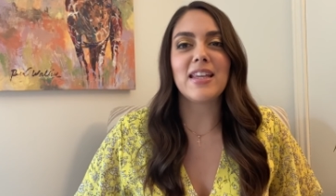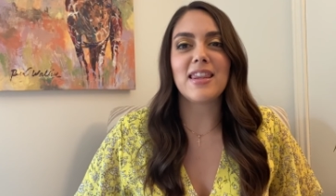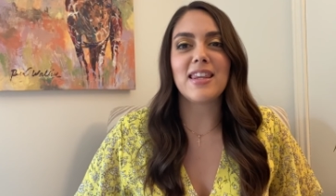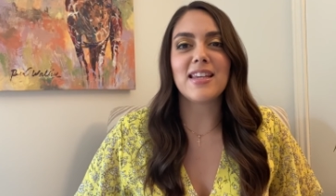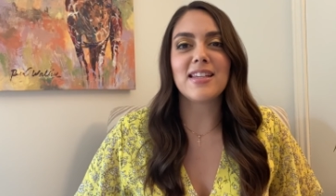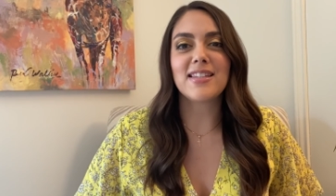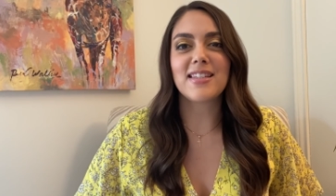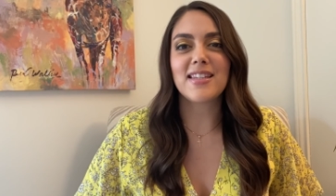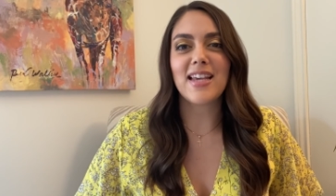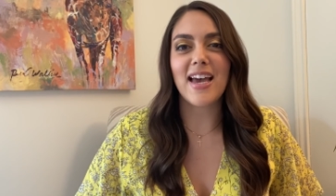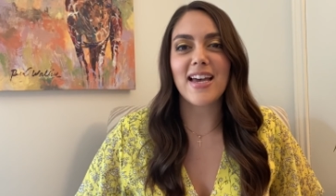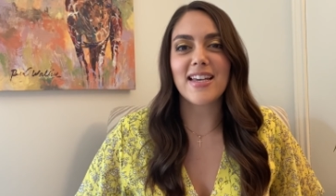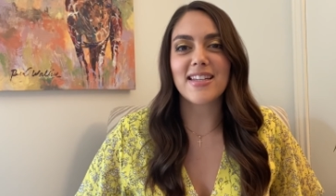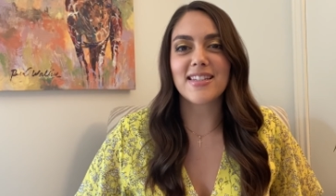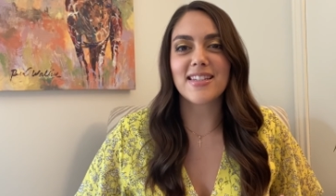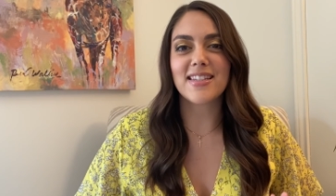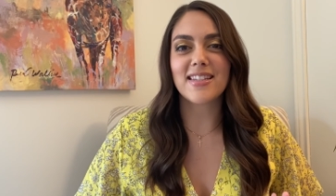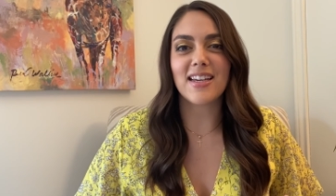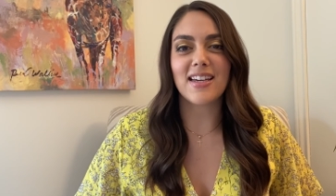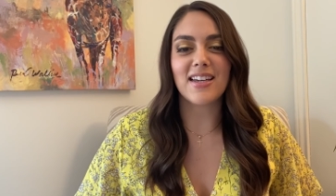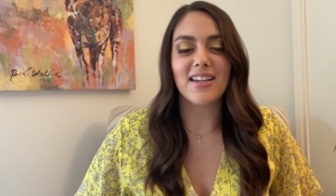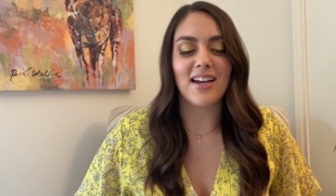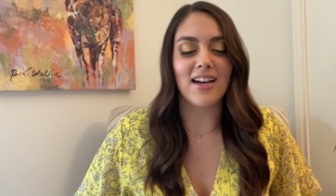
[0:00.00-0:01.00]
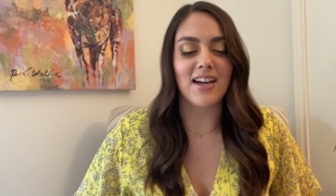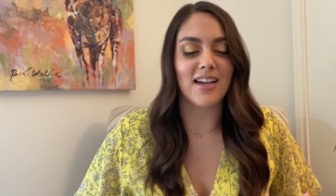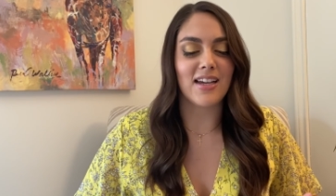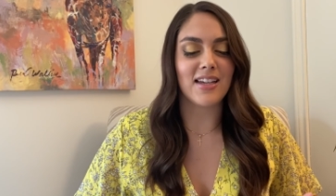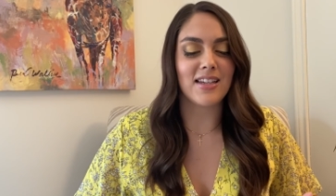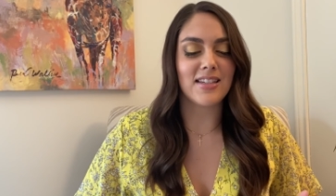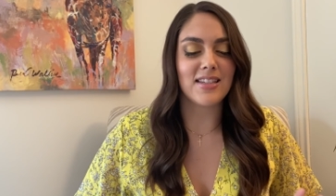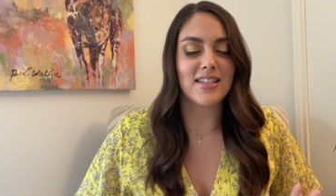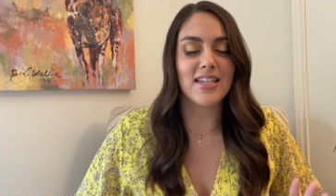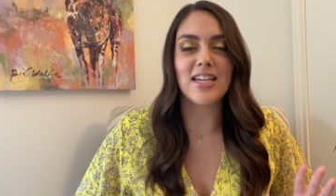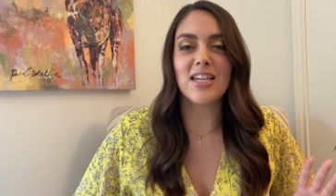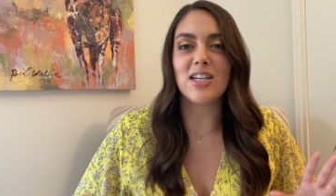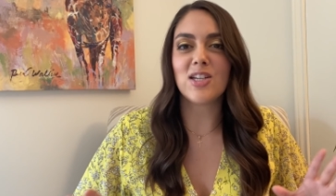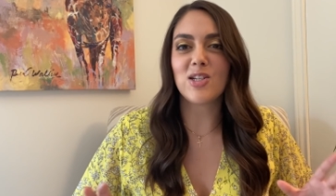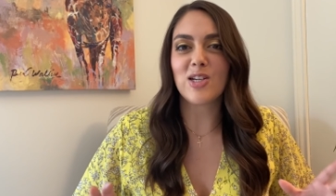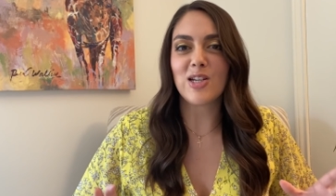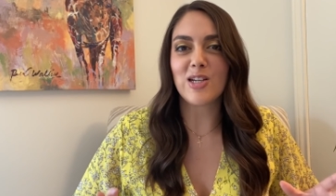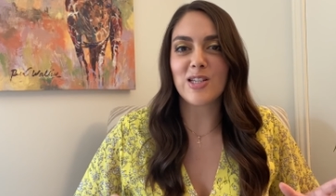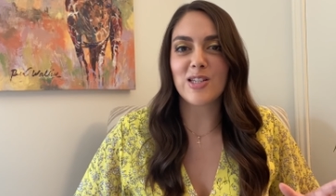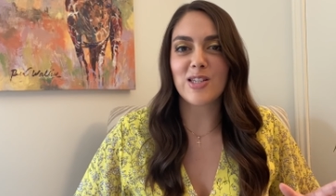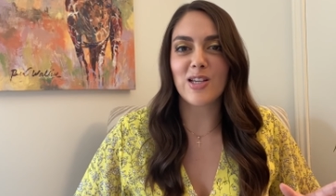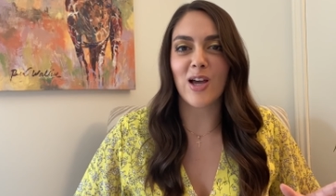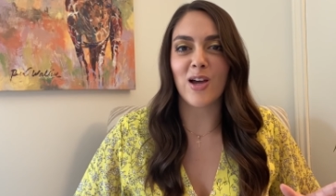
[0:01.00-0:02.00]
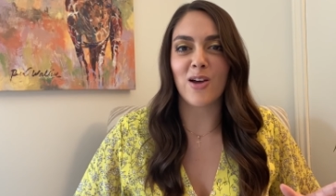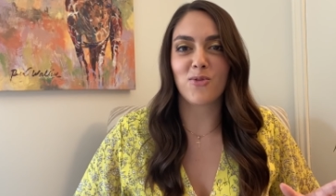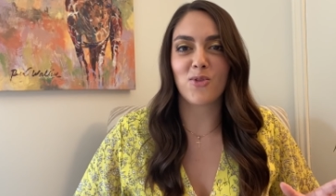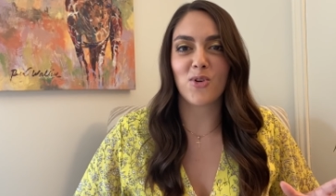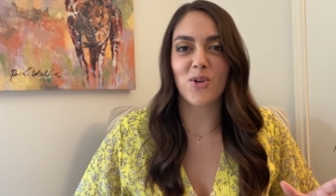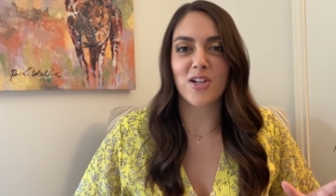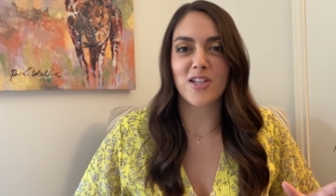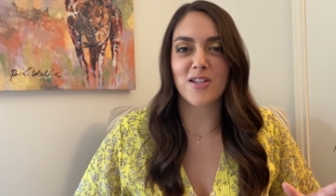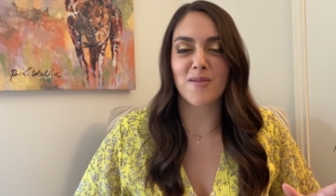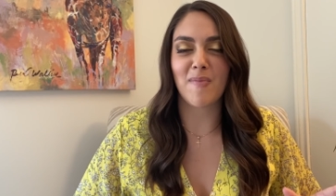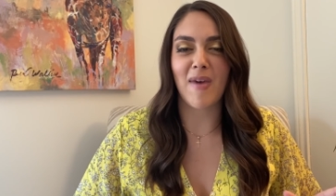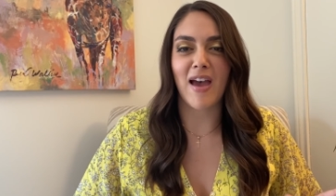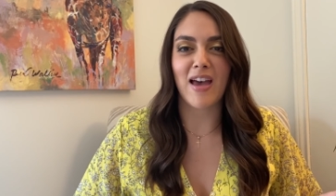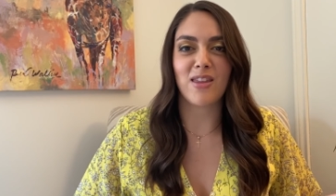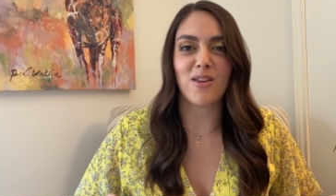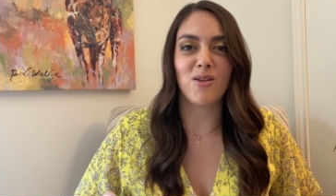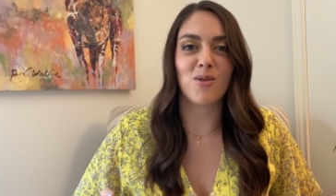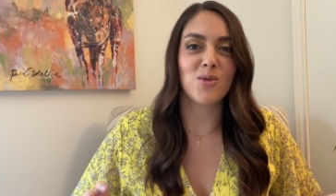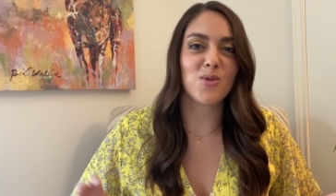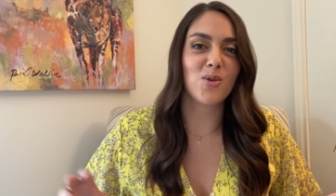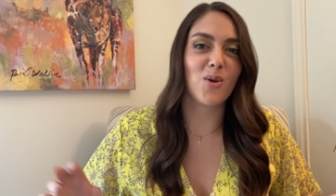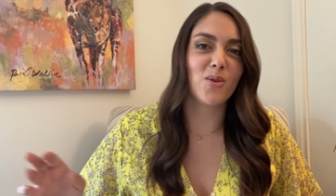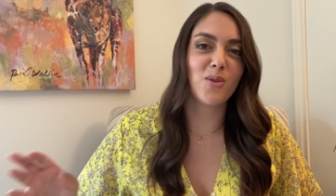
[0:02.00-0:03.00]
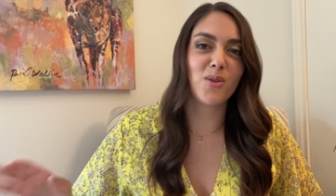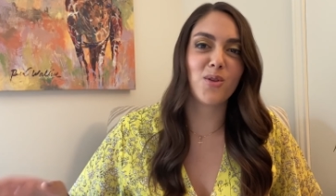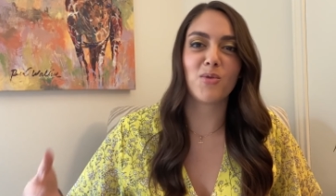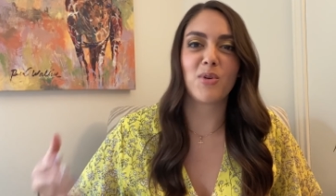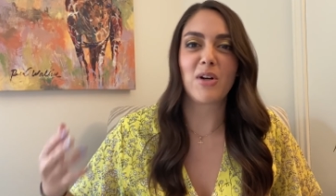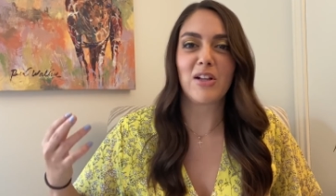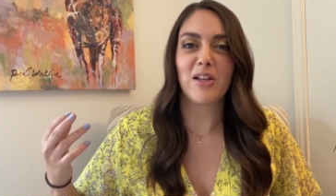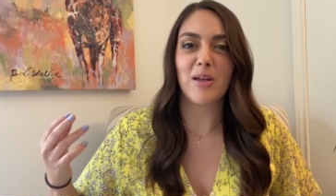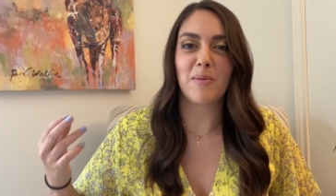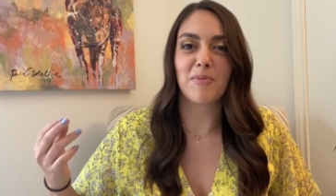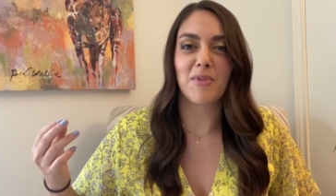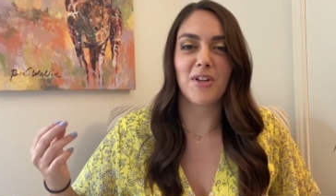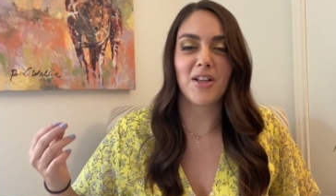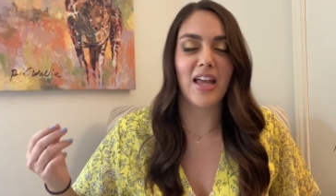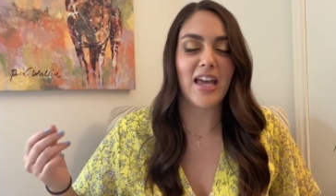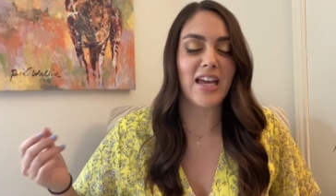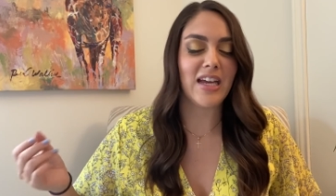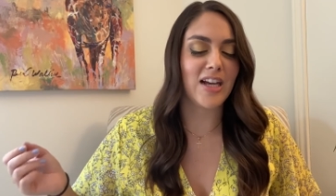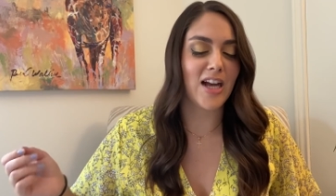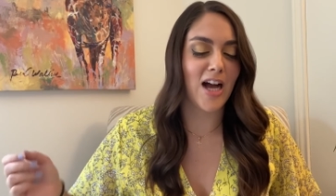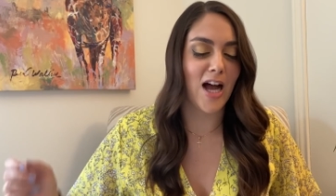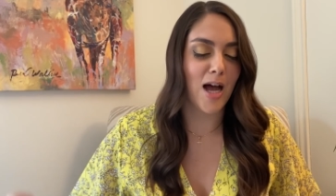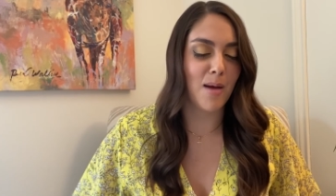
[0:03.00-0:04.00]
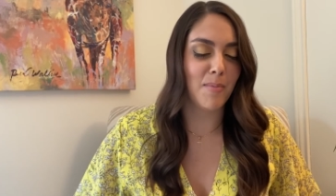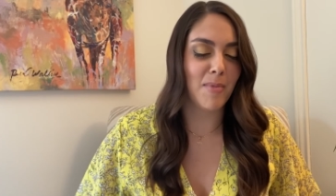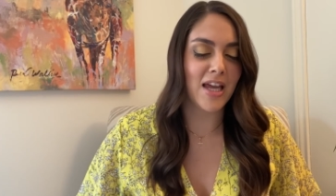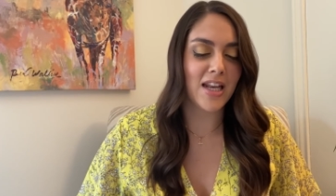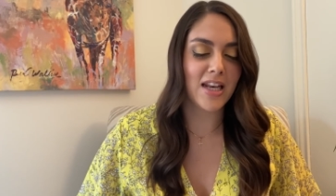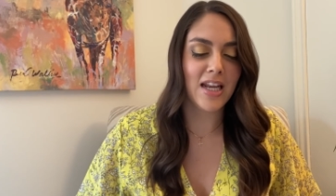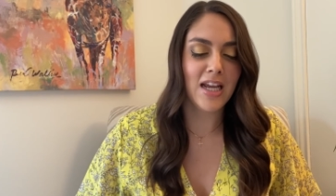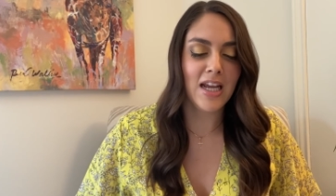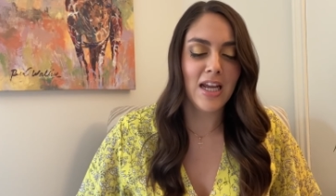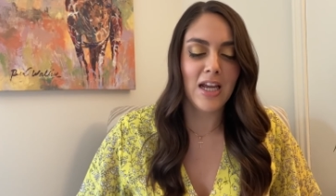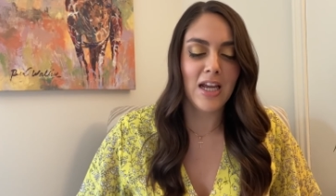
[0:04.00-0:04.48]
This has uh, tinges of Chris Matthews' old thrill up the leg comment